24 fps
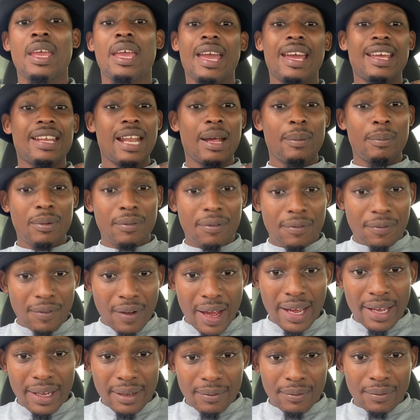and number
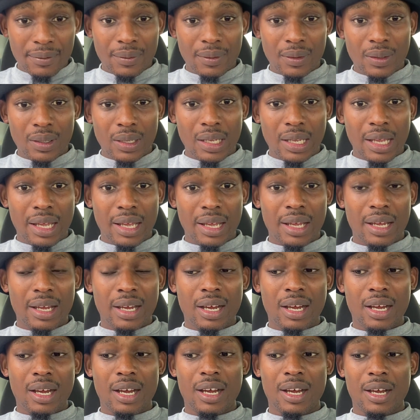five
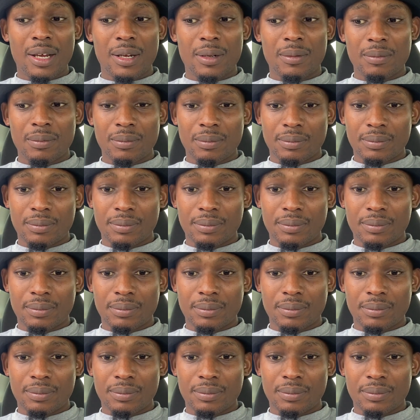um